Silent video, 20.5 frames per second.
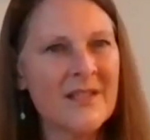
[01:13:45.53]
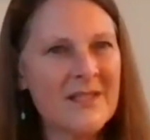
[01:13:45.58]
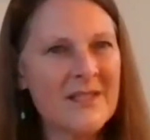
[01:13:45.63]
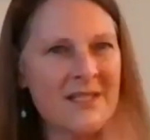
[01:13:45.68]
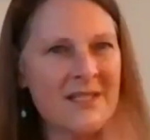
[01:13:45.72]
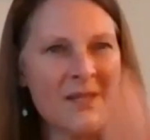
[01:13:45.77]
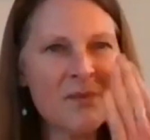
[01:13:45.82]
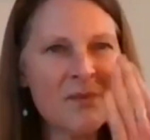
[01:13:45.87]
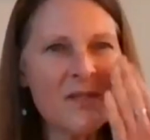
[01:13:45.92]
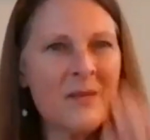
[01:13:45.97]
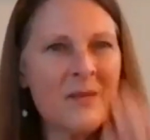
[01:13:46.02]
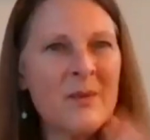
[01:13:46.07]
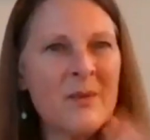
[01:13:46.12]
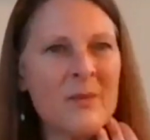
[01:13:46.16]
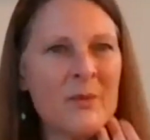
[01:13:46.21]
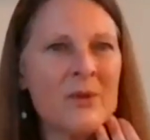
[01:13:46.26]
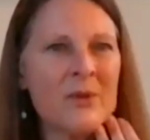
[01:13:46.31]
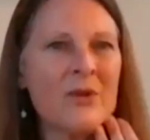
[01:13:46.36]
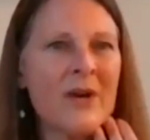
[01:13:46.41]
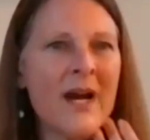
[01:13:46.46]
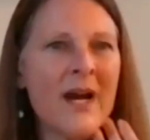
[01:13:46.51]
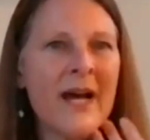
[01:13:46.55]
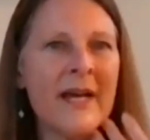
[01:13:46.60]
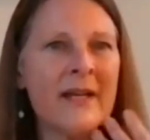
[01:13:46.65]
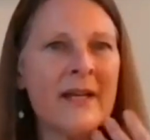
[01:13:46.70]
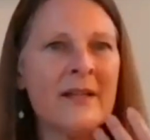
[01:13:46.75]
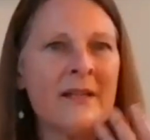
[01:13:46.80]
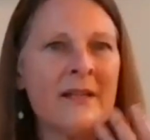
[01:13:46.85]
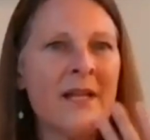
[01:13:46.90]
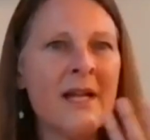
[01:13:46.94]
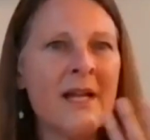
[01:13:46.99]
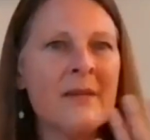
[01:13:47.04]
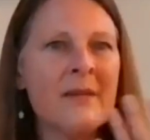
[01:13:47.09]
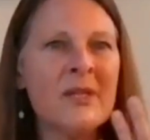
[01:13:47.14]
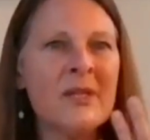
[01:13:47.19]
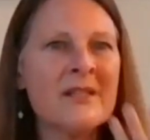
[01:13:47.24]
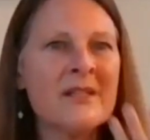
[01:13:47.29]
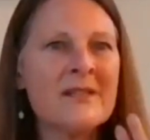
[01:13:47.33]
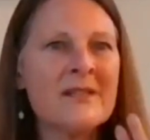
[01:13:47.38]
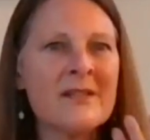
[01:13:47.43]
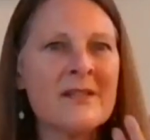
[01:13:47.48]
it seems like people cry, not
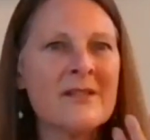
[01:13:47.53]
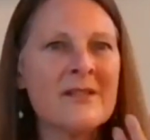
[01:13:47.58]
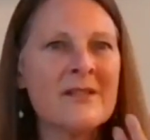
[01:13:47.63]
because they're